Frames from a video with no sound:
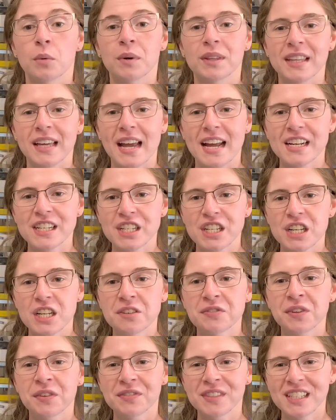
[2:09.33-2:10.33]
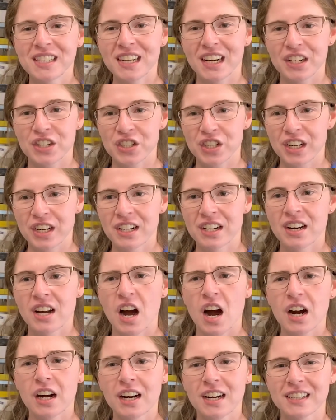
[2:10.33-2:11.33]
With the HD1500,
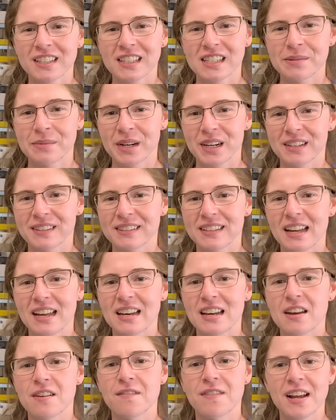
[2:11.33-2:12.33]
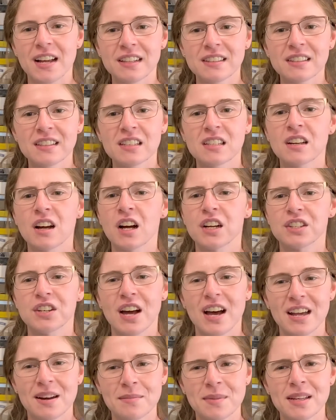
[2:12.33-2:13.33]
our customers get an advanced,
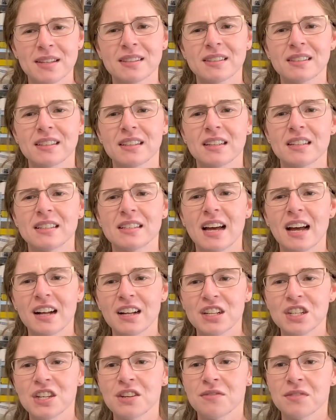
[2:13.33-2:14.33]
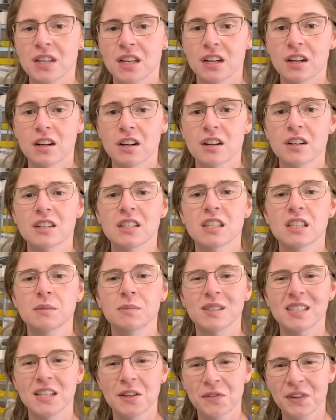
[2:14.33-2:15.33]
autonomous, intelligent vehicle
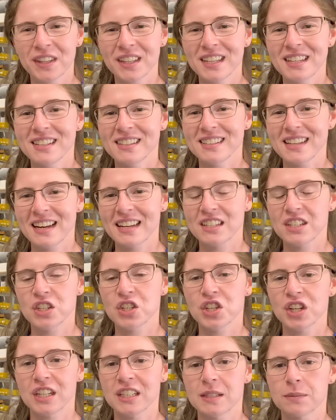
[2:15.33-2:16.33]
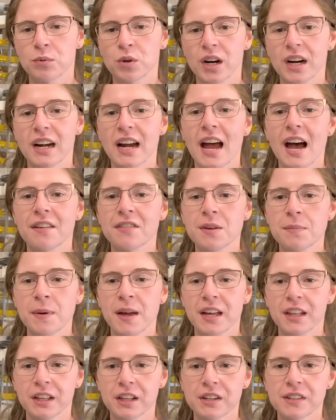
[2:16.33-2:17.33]
specifically designed to transport heavy
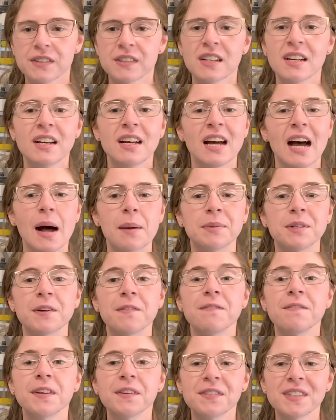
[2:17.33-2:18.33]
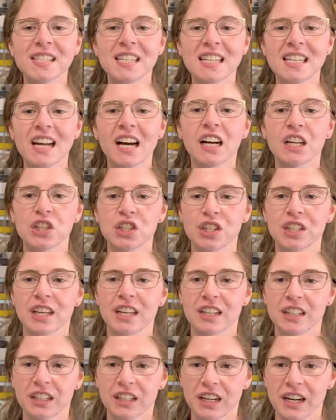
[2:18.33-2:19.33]
payloads up to 1,500
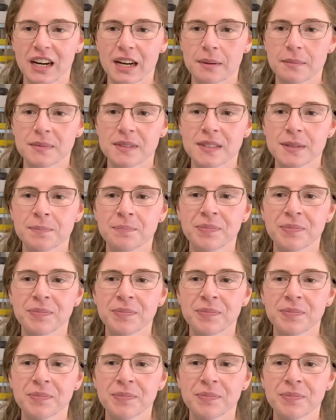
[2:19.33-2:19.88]
kilograms.